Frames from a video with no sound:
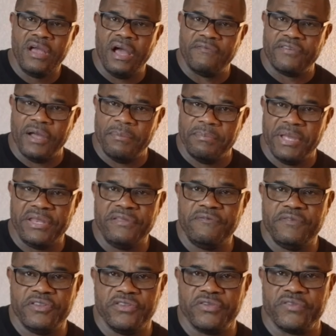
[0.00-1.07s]
I've got many
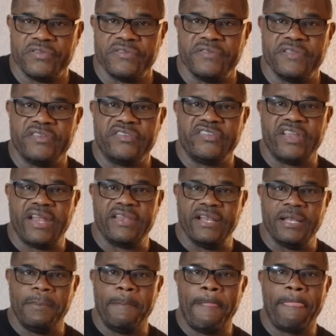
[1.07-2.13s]
videos on this
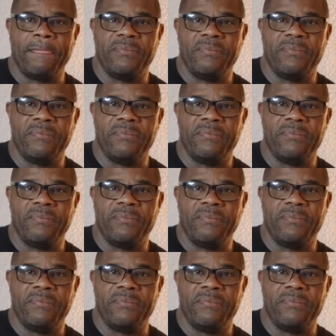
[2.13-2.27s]
channel